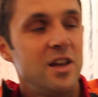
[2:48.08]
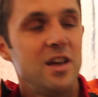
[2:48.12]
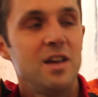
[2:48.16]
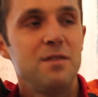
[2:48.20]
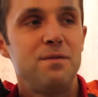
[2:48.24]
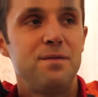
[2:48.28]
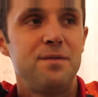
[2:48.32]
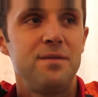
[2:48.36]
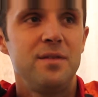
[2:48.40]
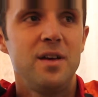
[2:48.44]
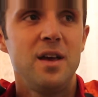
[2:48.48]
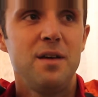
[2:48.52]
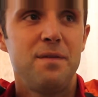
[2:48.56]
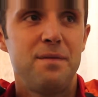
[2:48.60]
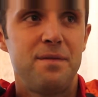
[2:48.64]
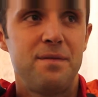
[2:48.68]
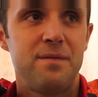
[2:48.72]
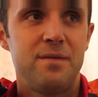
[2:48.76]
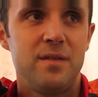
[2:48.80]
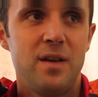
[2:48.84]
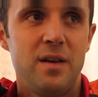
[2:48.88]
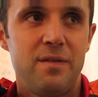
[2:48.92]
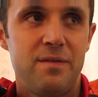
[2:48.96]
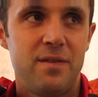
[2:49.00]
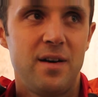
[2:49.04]

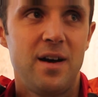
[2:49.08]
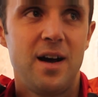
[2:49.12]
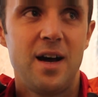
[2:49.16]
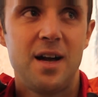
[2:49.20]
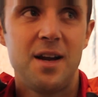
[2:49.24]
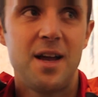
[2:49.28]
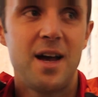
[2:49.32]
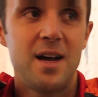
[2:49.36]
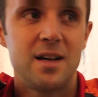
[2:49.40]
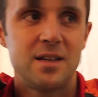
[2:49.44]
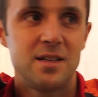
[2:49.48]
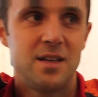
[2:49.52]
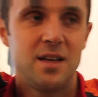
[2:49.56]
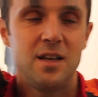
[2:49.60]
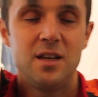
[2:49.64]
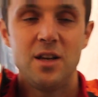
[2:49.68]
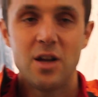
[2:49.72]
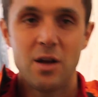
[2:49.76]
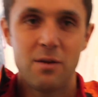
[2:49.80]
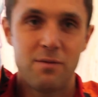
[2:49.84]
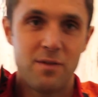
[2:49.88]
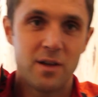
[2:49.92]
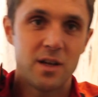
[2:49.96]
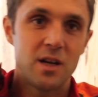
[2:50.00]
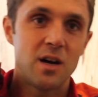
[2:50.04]
if I had, you
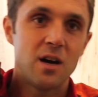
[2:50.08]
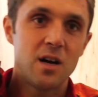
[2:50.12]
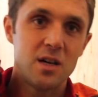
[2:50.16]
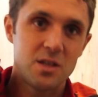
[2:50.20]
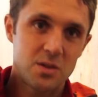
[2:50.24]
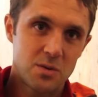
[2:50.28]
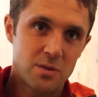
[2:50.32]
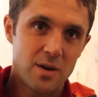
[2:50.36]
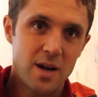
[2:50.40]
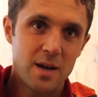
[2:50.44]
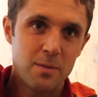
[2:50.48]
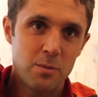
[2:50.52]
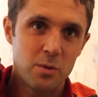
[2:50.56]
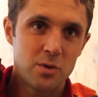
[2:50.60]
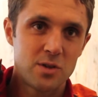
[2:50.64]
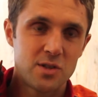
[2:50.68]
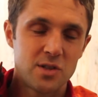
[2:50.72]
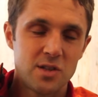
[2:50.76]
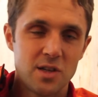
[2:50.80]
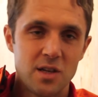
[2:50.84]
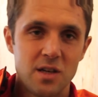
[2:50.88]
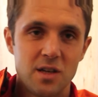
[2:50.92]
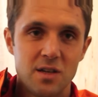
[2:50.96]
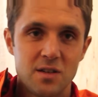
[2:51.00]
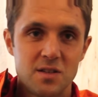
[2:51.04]
know, if the guys were able
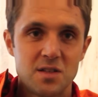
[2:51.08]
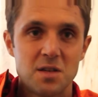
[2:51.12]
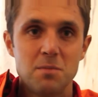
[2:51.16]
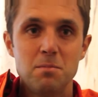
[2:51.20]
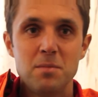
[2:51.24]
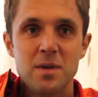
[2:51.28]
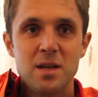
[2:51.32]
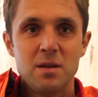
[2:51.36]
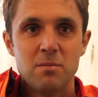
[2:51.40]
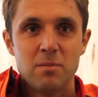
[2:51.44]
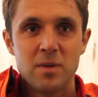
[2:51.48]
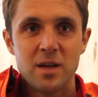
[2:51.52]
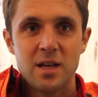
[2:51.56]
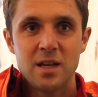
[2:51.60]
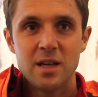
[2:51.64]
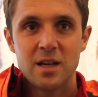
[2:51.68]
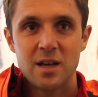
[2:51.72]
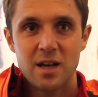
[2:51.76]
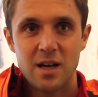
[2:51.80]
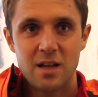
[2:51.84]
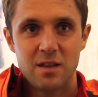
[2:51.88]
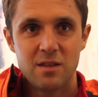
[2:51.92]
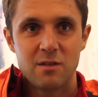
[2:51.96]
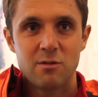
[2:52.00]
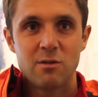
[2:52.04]
to meet me
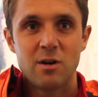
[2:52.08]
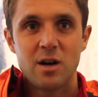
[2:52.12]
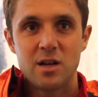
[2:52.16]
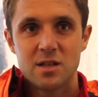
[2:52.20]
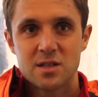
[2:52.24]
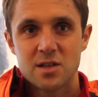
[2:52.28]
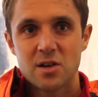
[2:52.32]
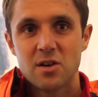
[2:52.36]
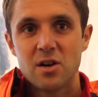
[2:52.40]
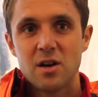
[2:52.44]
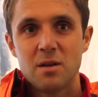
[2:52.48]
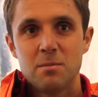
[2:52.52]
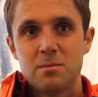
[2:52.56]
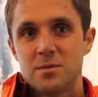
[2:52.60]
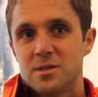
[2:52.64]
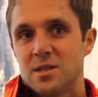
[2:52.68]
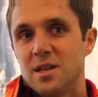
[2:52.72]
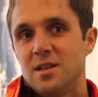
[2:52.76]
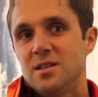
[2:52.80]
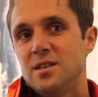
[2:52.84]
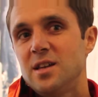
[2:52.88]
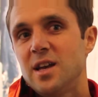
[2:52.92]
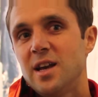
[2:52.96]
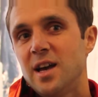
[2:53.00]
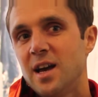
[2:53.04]
at the right times,
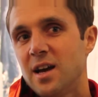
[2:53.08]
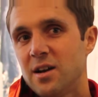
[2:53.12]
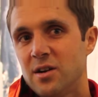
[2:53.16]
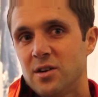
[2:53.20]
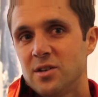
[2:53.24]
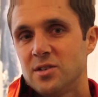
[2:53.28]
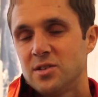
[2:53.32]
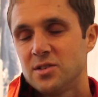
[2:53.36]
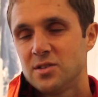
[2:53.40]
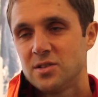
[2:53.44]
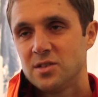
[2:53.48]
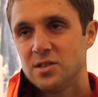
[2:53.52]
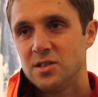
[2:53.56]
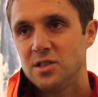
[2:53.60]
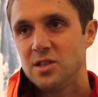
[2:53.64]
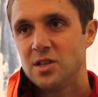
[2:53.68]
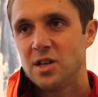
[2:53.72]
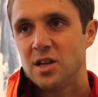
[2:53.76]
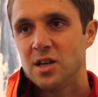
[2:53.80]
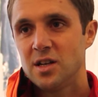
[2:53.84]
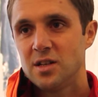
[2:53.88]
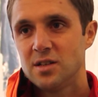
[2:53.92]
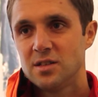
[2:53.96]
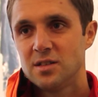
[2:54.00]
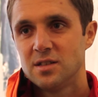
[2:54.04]
then yeah, I'd, you
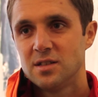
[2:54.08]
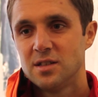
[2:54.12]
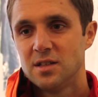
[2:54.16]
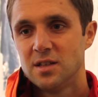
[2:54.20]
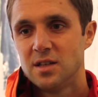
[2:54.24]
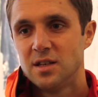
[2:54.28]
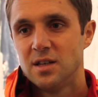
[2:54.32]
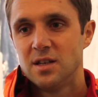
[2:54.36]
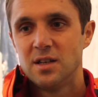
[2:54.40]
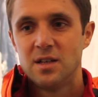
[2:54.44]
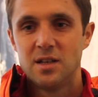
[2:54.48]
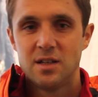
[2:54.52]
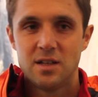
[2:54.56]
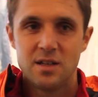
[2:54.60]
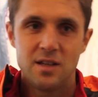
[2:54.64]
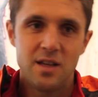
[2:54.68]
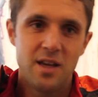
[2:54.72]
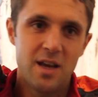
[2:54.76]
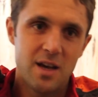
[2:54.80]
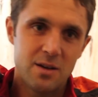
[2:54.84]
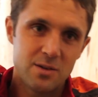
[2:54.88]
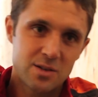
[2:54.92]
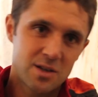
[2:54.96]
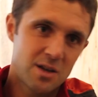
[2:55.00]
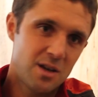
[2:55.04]
know.
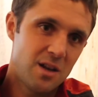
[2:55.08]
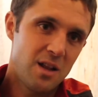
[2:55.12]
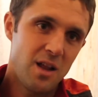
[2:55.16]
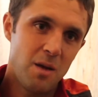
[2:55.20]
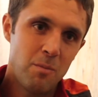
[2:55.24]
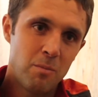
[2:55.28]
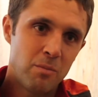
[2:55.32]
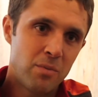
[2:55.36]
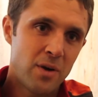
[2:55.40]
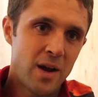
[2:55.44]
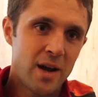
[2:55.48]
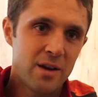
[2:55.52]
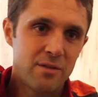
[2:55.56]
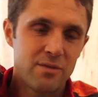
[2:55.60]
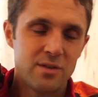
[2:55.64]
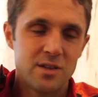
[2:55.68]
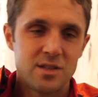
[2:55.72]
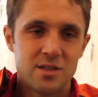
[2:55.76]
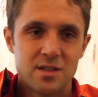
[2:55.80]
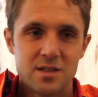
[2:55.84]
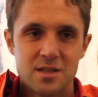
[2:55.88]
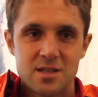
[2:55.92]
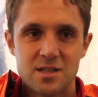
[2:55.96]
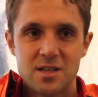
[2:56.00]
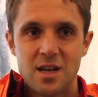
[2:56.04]
Yeah, it's kind of like
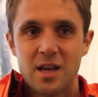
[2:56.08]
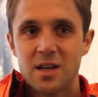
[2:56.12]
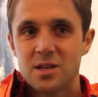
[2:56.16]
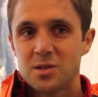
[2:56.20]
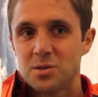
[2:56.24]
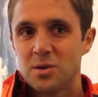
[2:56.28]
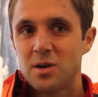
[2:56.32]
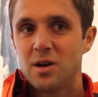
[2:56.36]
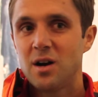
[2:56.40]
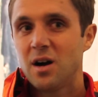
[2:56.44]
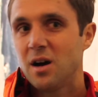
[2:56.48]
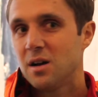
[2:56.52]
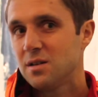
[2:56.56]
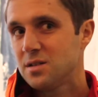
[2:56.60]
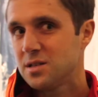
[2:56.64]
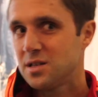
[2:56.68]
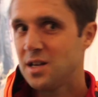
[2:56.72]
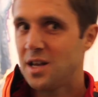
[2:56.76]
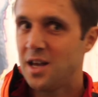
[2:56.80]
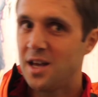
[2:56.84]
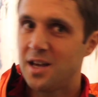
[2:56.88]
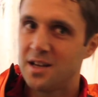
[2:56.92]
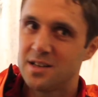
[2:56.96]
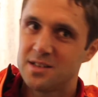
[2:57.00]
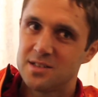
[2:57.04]
breakfast at 6 or half
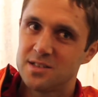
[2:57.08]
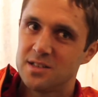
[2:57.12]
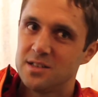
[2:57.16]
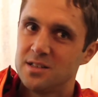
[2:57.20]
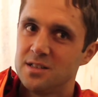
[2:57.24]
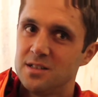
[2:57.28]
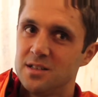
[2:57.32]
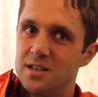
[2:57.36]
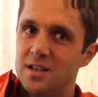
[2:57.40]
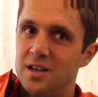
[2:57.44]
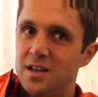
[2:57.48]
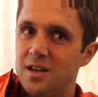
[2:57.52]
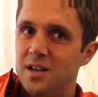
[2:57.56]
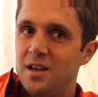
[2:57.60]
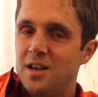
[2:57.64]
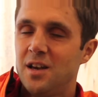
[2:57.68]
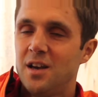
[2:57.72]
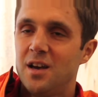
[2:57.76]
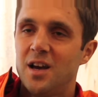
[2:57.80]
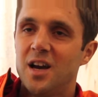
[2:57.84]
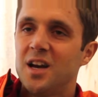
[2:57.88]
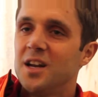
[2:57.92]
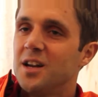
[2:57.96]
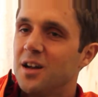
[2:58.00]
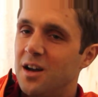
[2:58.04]
6, and
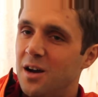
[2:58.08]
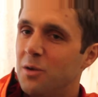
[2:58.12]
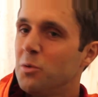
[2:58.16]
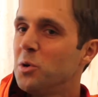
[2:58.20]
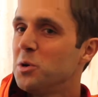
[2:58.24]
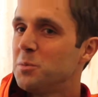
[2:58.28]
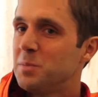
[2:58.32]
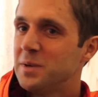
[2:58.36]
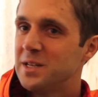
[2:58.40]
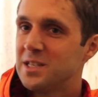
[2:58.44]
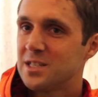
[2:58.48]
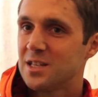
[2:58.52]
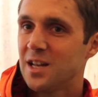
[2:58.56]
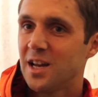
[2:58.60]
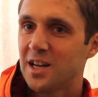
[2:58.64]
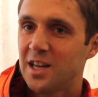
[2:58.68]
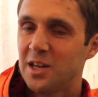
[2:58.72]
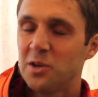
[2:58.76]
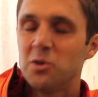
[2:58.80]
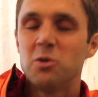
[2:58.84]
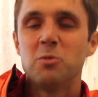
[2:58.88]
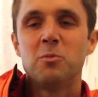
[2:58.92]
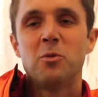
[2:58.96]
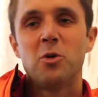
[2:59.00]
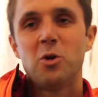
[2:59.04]
I would be
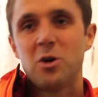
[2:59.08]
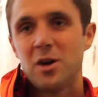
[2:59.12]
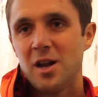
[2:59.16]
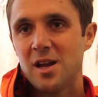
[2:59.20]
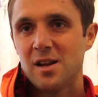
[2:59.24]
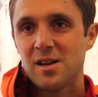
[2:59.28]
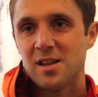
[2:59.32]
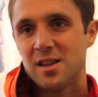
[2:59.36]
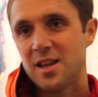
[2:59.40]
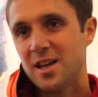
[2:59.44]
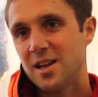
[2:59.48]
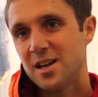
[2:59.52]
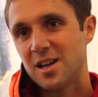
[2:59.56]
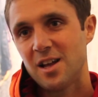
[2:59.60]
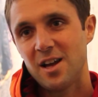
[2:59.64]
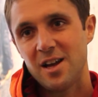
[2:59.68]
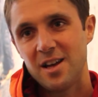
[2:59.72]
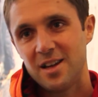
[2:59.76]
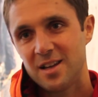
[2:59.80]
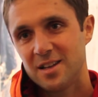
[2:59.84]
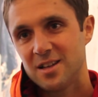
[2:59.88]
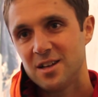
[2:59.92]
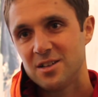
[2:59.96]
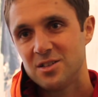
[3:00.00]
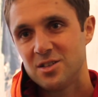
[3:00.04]
snacking all morning, and then
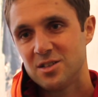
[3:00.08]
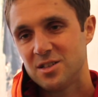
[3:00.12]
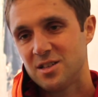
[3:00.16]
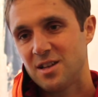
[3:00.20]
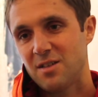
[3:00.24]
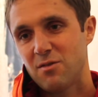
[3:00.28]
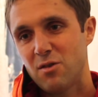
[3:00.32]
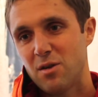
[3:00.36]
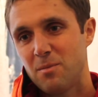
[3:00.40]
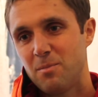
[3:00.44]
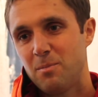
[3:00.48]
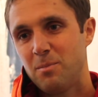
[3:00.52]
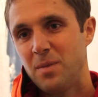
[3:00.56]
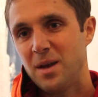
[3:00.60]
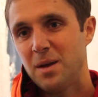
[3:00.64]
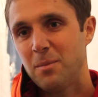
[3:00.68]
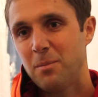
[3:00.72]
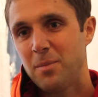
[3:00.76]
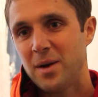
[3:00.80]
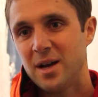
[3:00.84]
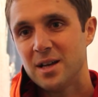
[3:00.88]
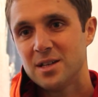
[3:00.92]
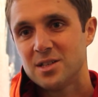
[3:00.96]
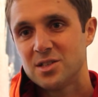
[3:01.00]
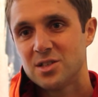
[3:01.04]
like I'd just have a big
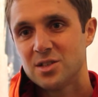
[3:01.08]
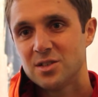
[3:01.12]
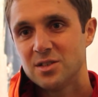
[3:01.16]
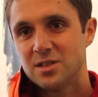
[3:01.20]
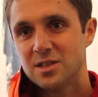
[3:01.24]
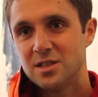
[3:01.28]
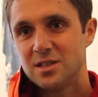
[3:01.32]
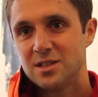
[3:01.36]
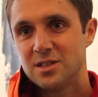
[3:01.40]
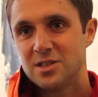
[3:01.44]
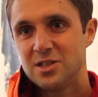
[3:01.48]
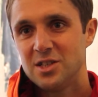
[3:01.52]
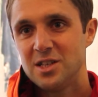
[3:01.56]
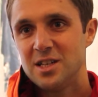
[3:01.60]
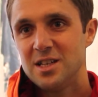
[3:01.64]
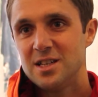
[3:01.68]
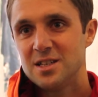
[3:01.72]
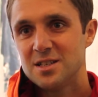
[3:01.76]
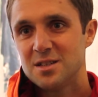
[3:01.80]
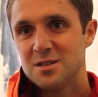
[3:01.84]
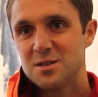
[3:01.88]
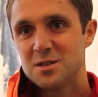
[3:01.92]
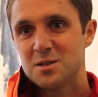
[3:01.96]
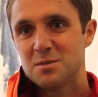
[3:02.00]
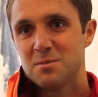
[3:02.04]
pasta and
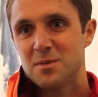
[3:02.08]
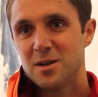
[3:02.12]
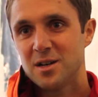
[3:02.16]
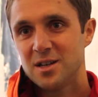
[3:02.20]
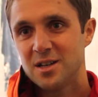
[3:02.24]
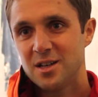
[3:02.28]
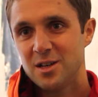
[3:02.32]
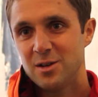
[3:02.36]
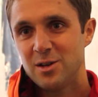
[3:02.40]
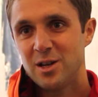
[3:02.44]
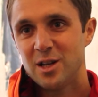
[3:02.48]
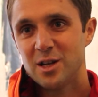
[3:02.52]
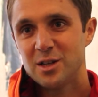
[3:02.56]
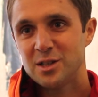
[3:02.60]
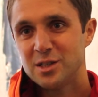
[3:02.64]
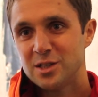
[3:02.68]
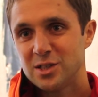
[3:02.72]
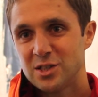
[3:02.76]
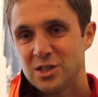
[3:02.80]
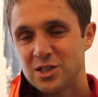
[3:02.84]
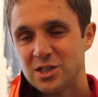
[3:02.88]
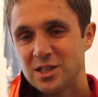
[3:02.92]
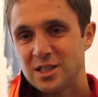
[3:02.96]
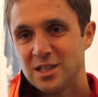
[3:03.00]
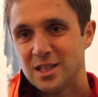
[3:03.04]
cheese and tomato
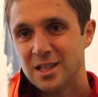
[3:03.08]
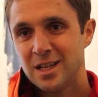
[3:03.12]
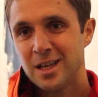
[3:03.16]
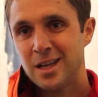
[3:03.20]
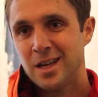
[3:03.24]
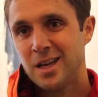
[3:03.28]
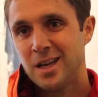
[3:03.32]
lunch, and